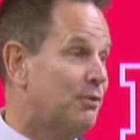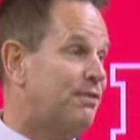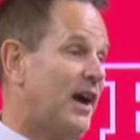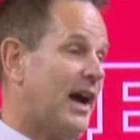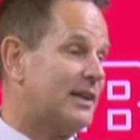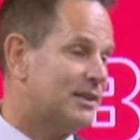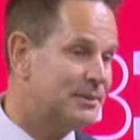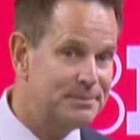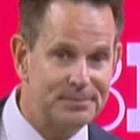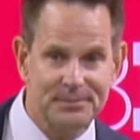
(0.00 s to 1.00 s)
fact,
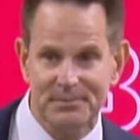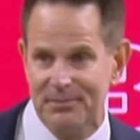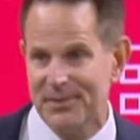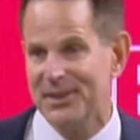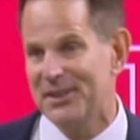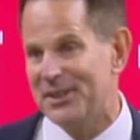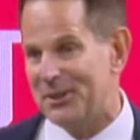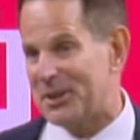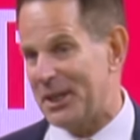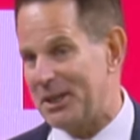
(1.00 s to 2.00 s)

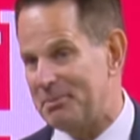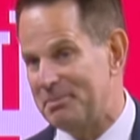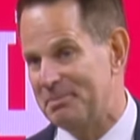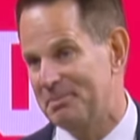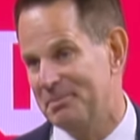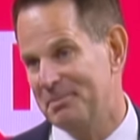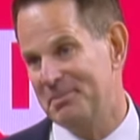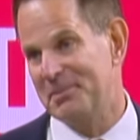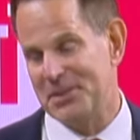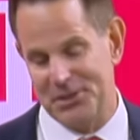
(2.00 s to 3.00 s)
okay?
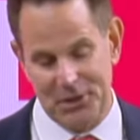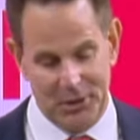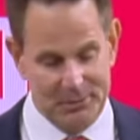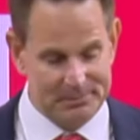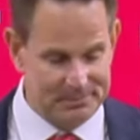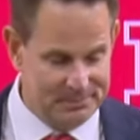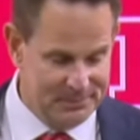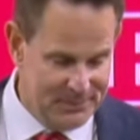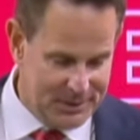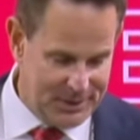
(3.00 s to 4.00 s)
So
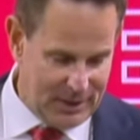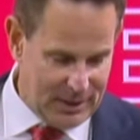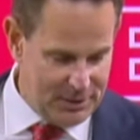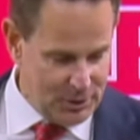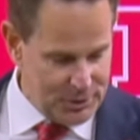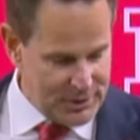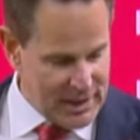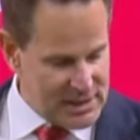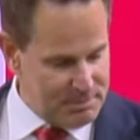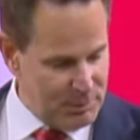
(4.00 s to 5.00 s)
I know you
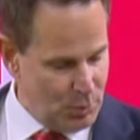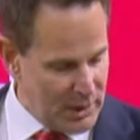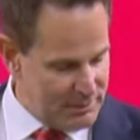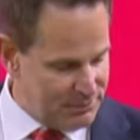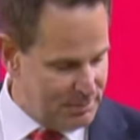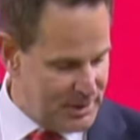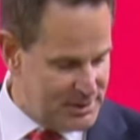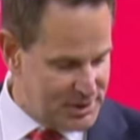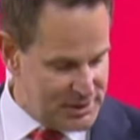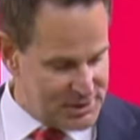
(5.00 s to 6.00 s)
guys have been waiting for me to
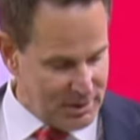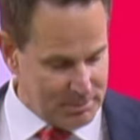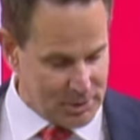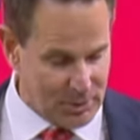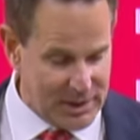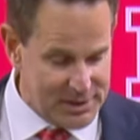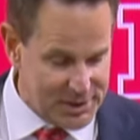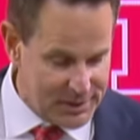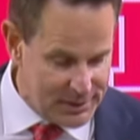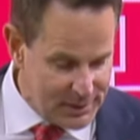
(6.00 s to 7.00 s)
say something
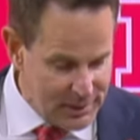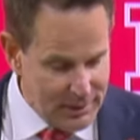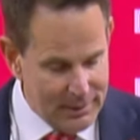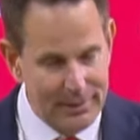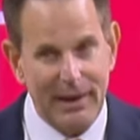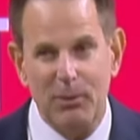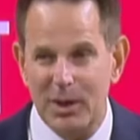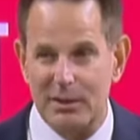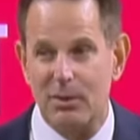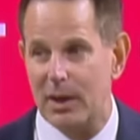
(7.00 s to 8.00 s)
crazy. That
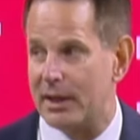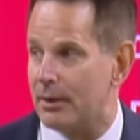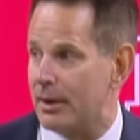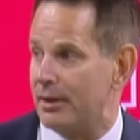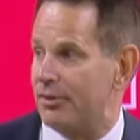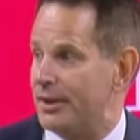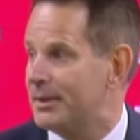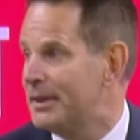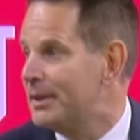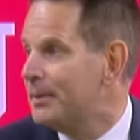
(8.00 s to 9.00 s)
wasn't quite crazy.
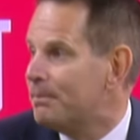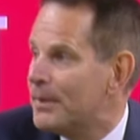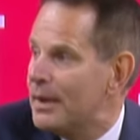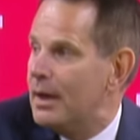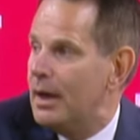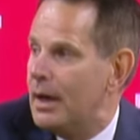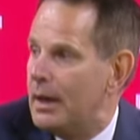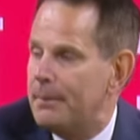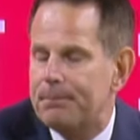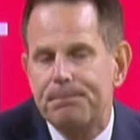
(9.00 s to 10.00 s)

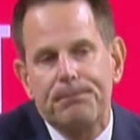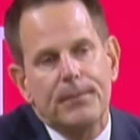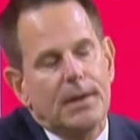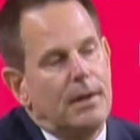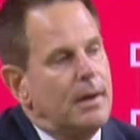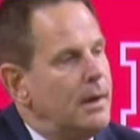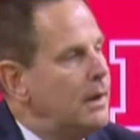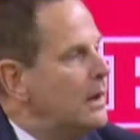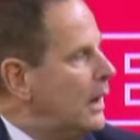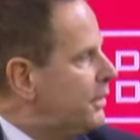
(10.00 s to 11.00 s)
I
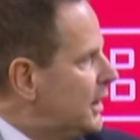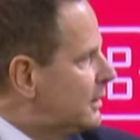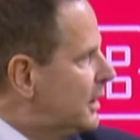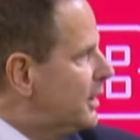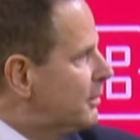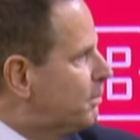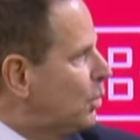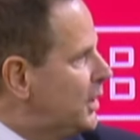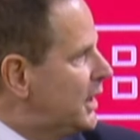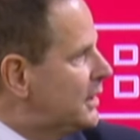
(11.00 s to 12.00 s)
think the other
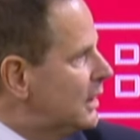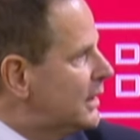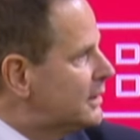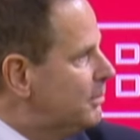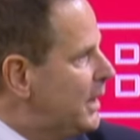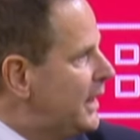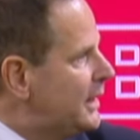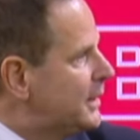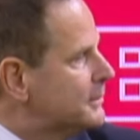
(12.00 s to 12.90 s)
point I'd like to make,